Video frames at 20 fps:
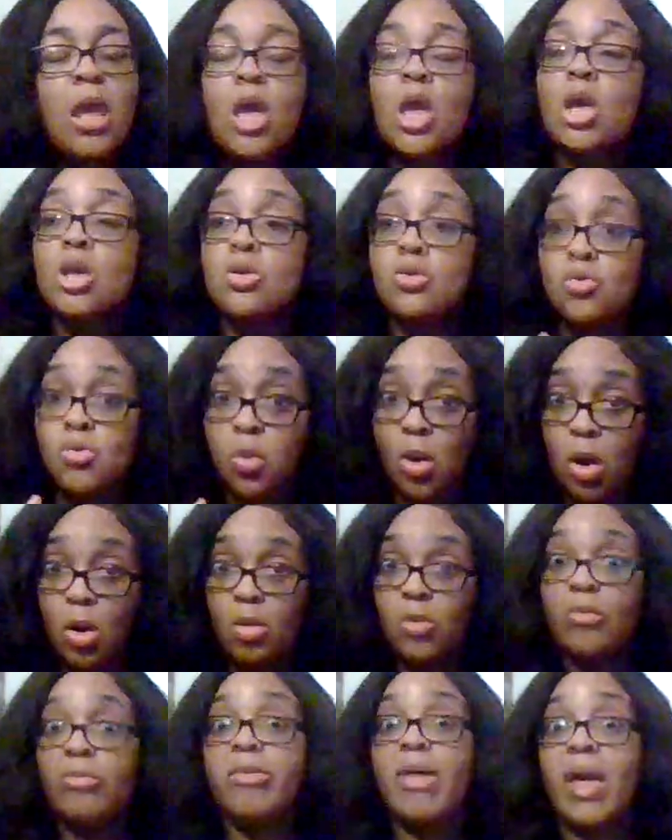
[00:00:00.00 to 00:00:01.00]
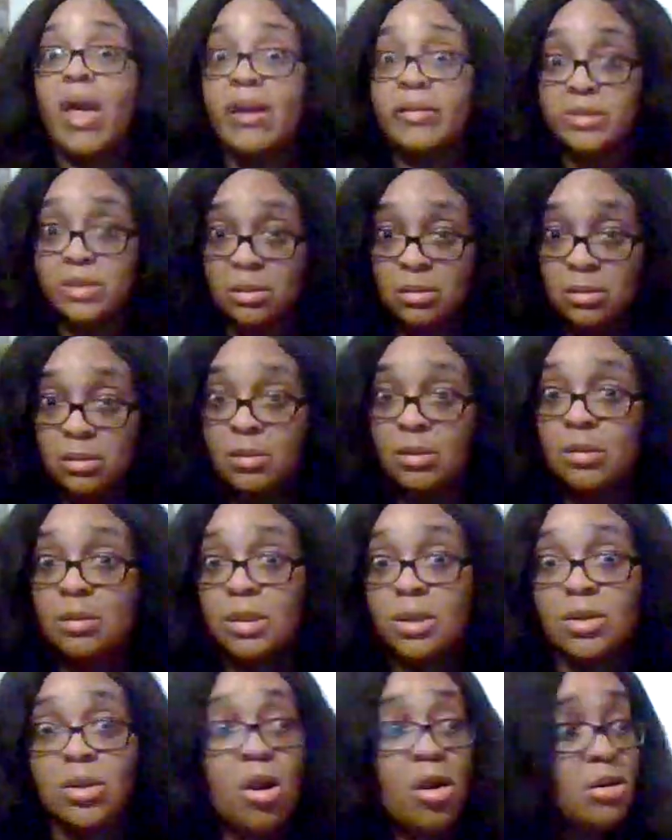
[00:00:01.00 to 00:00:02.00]
you hold that
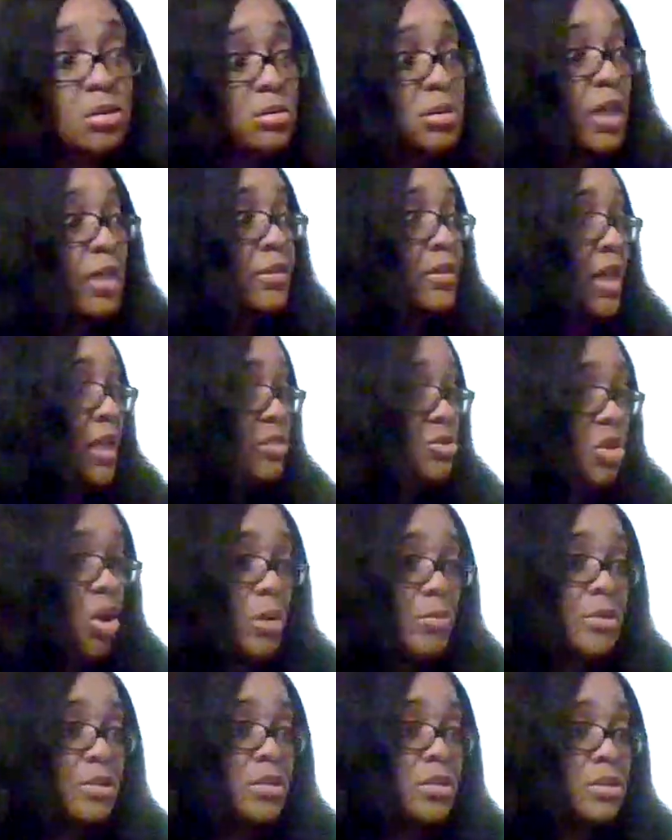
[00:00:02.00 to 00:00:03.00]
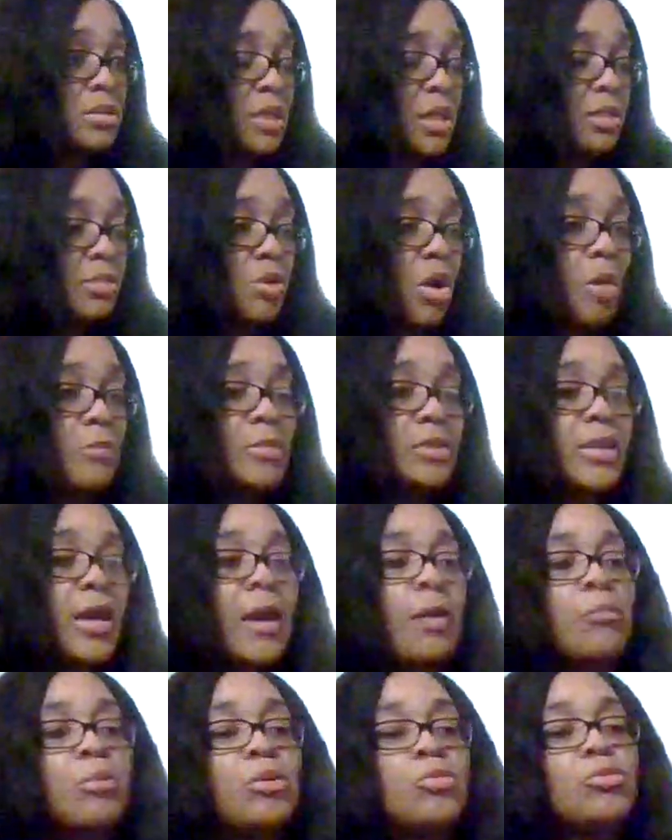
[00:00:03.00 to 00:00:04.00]
and guards like they taught me this, they taught me
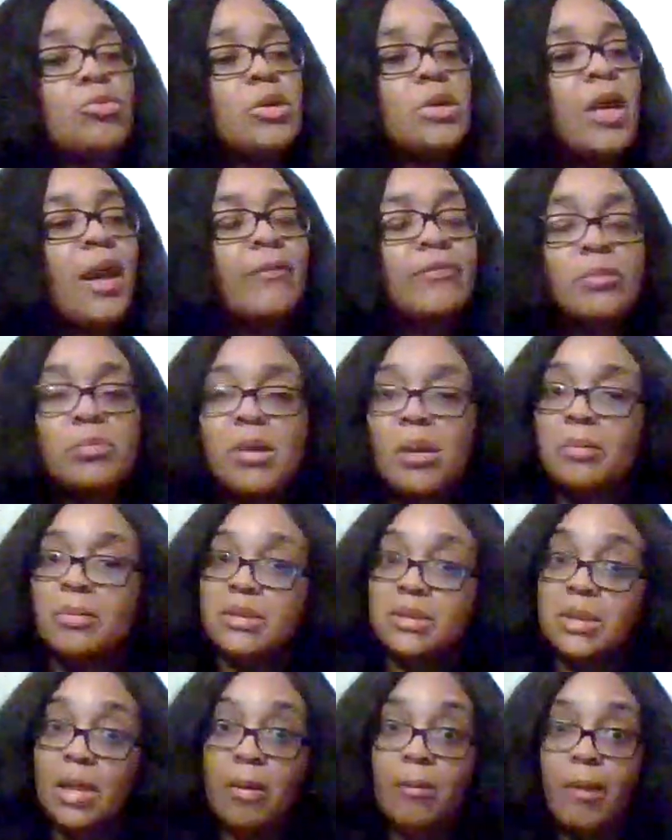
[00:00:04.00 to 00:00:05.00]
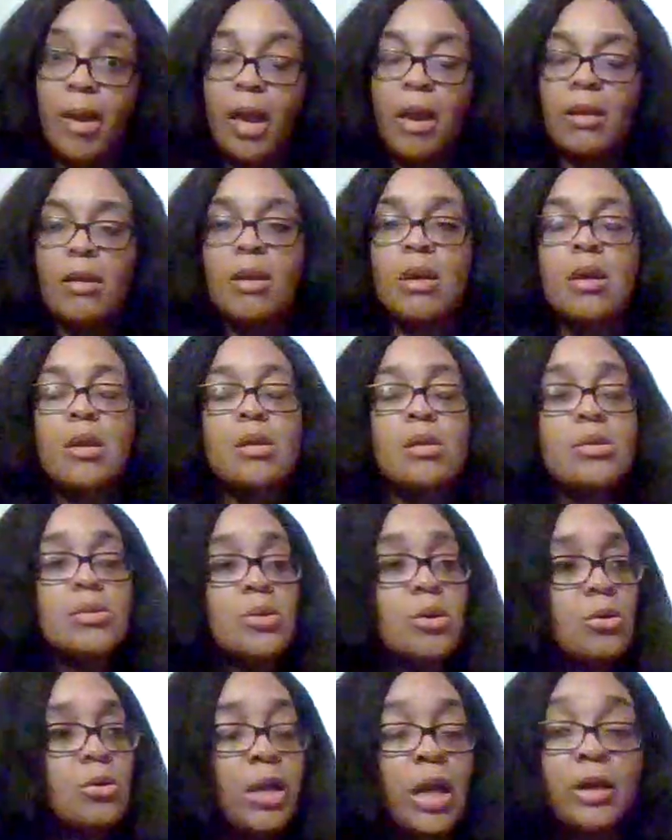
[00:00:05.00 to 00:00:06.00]
that, but you have to be able to step back, you know.